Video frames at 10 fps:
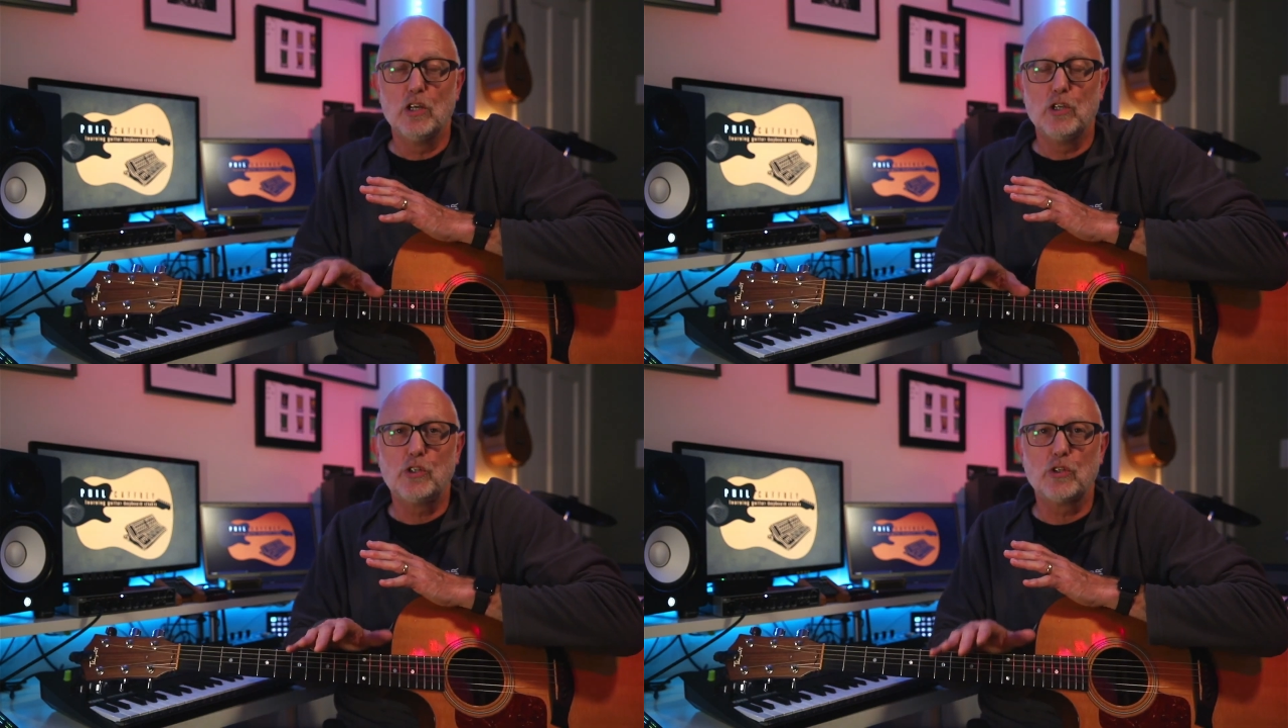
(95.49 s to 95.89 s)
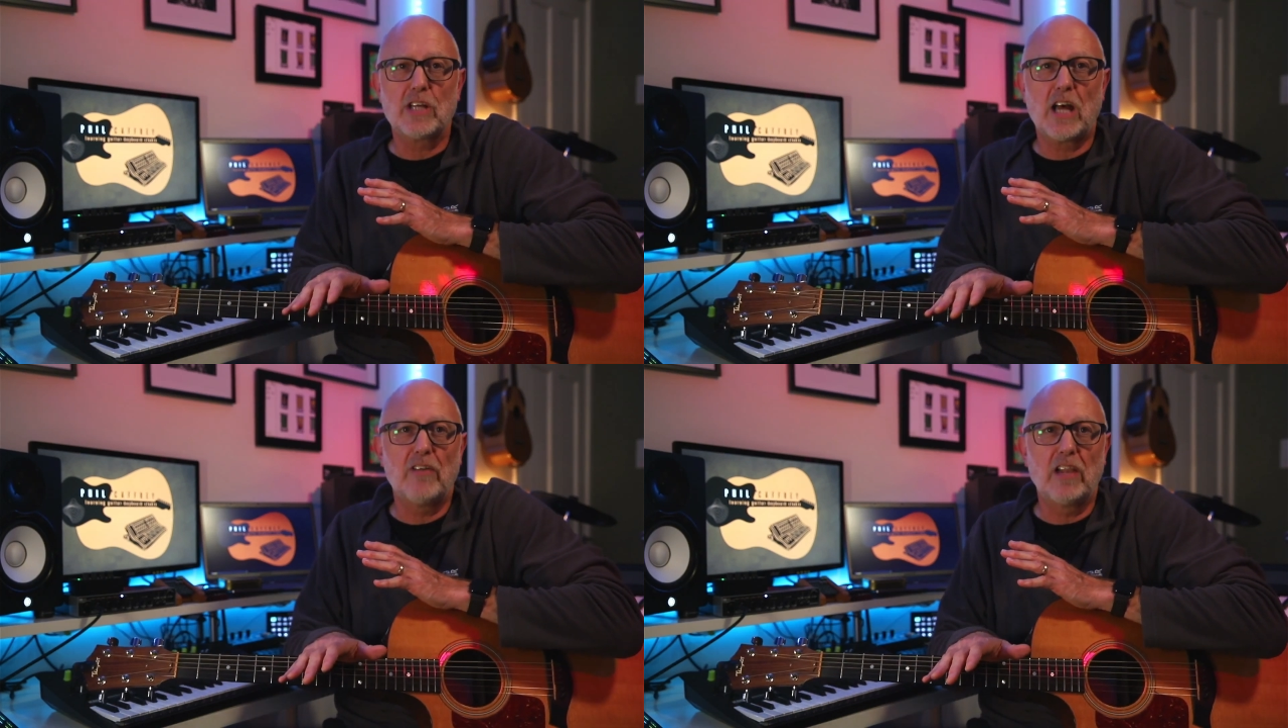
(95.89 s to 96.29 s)
Shouldn't
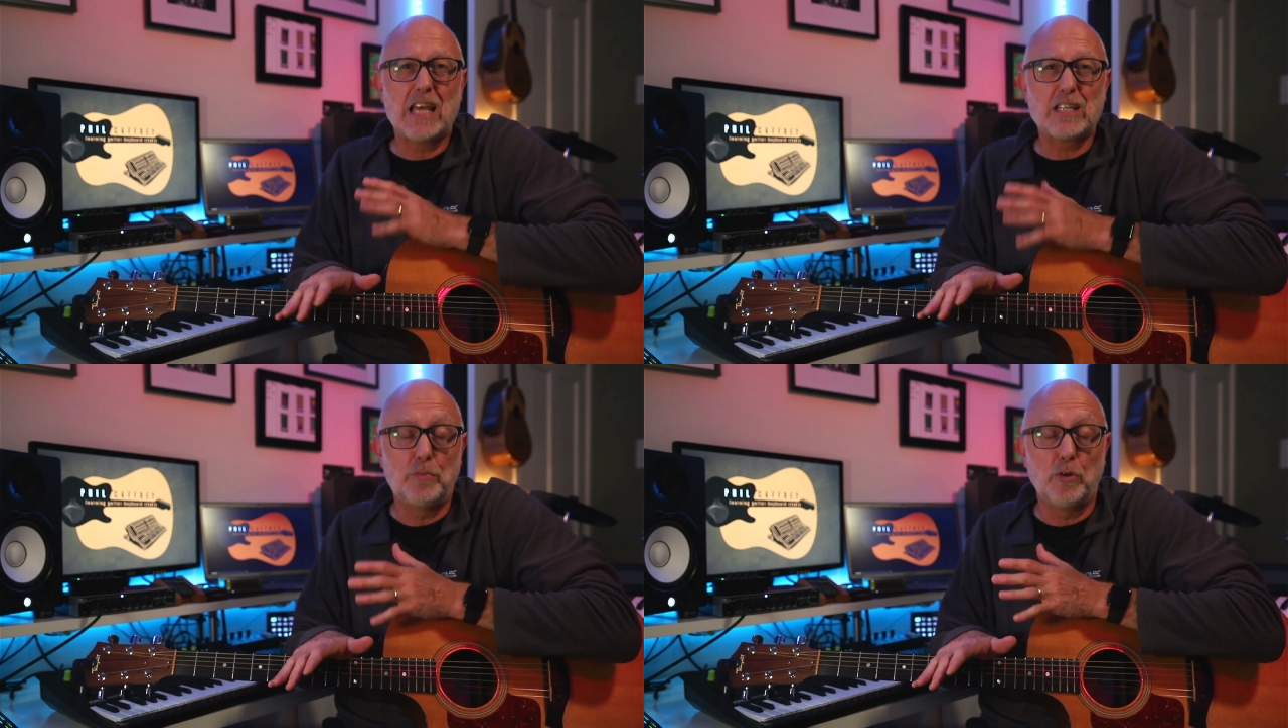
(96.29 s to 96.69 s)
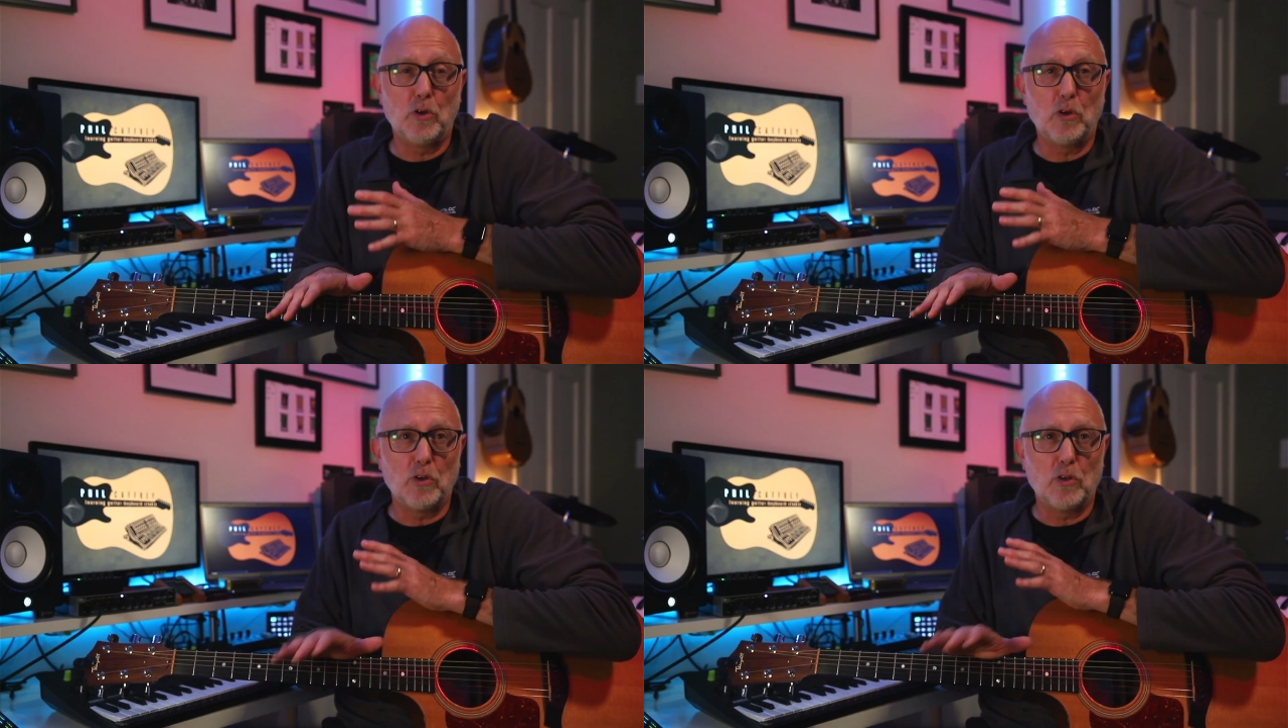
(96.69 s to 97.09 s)
I have a Les
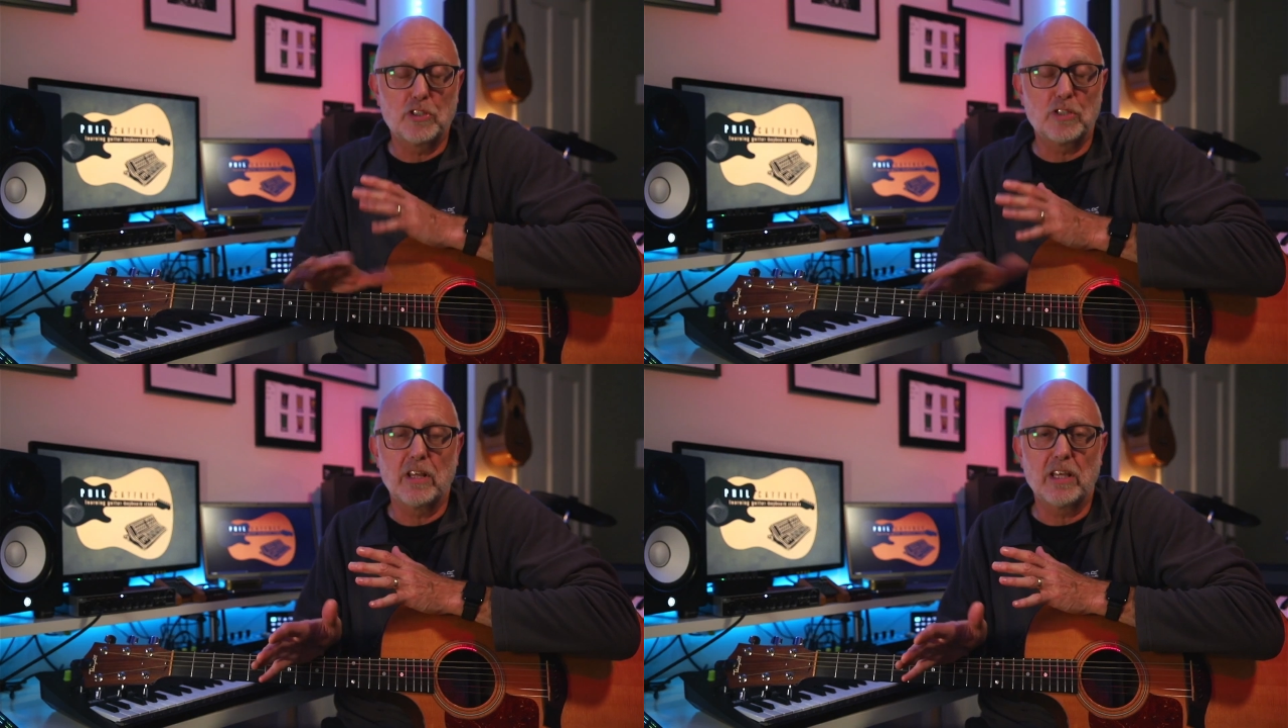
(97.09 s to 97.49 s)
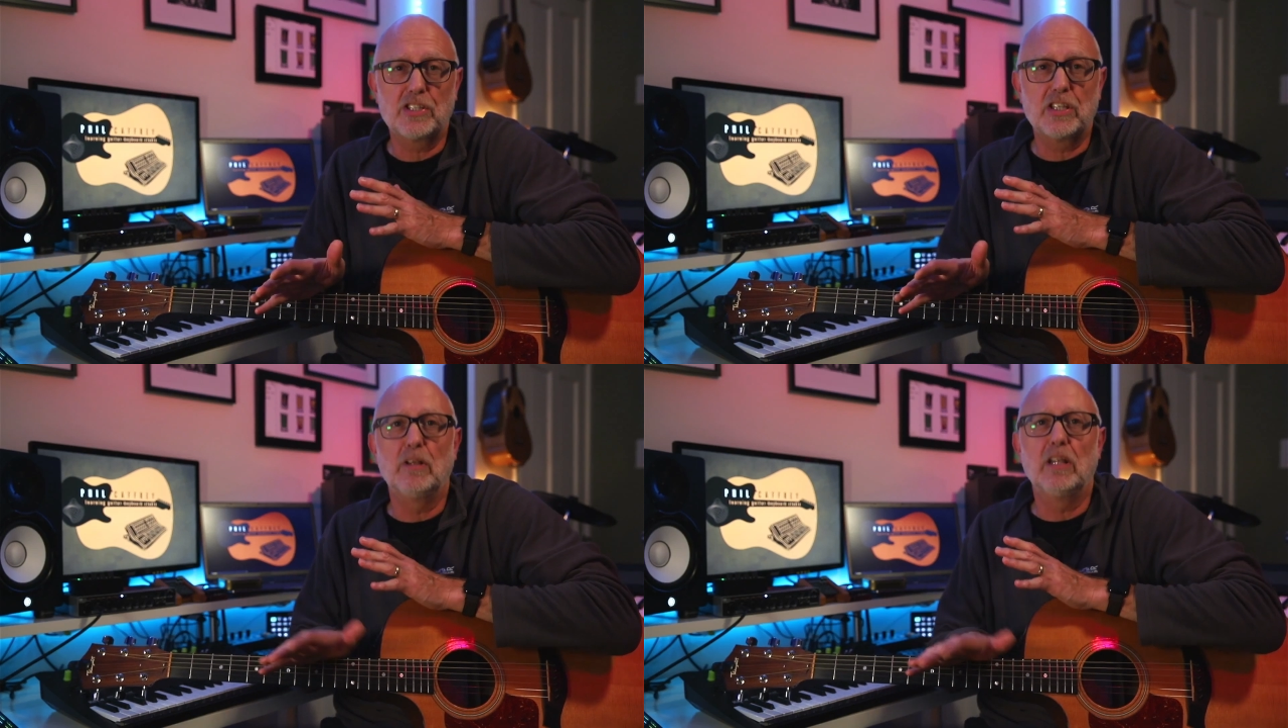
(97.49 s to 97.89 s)
Paul or something
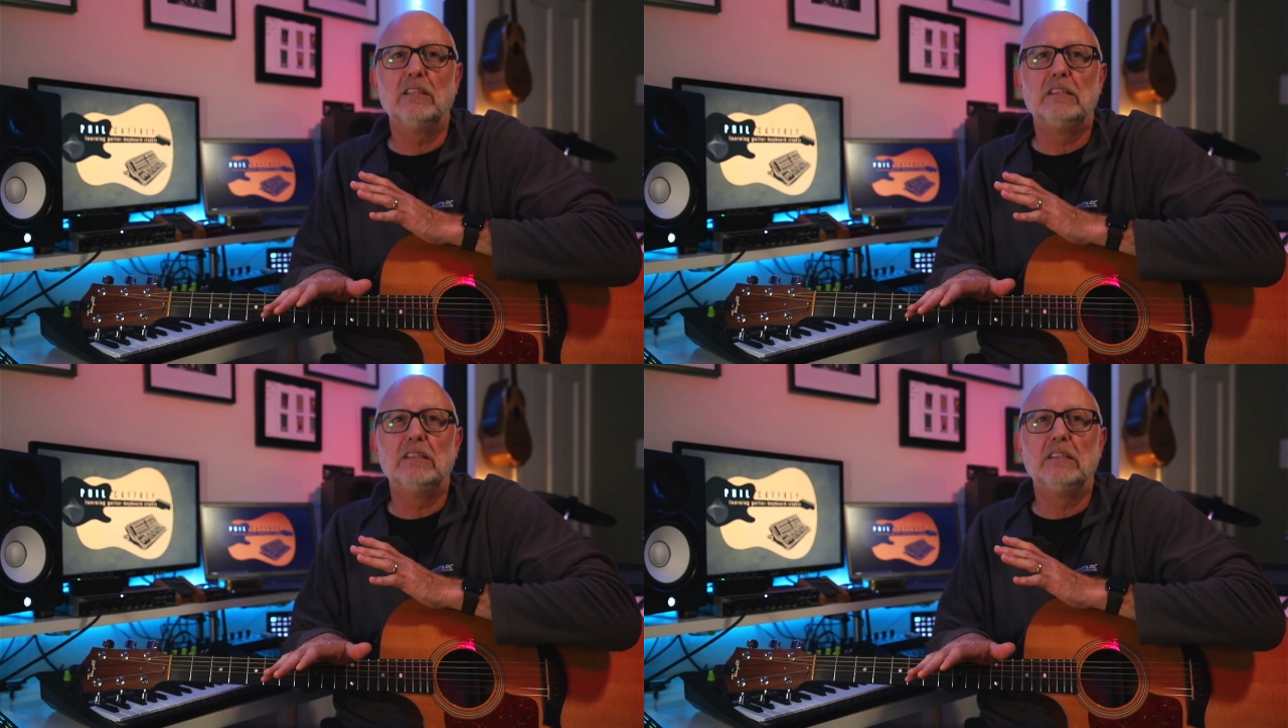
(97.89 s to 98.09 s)
similar?